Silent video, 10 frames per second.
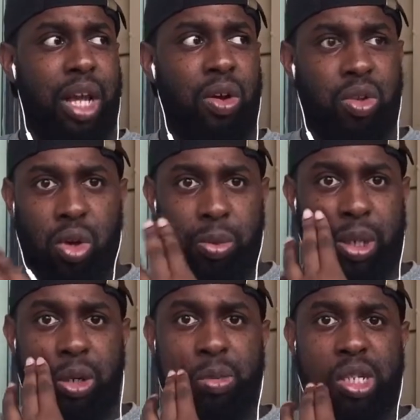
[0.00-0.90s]
I don't know, but
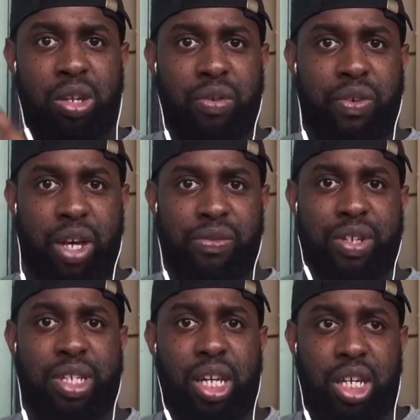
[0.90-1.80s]
it's going to be Silver Fangs
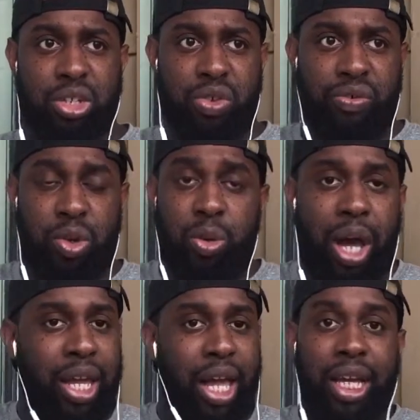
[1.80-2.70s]
for the sake of this review.
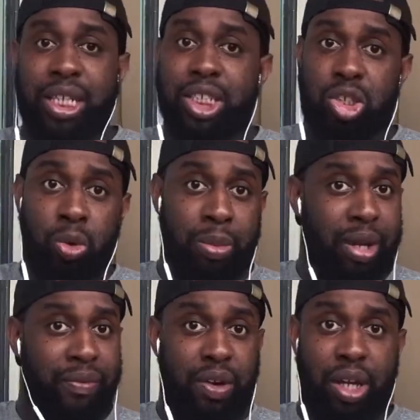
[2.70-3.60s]
It's so
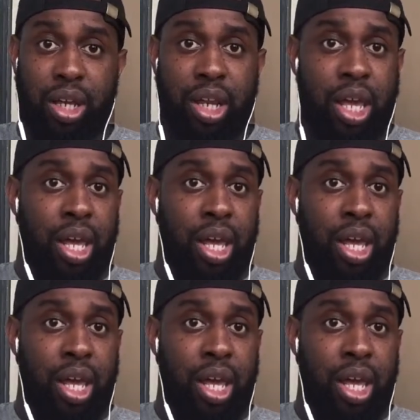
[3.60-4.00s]
many fucking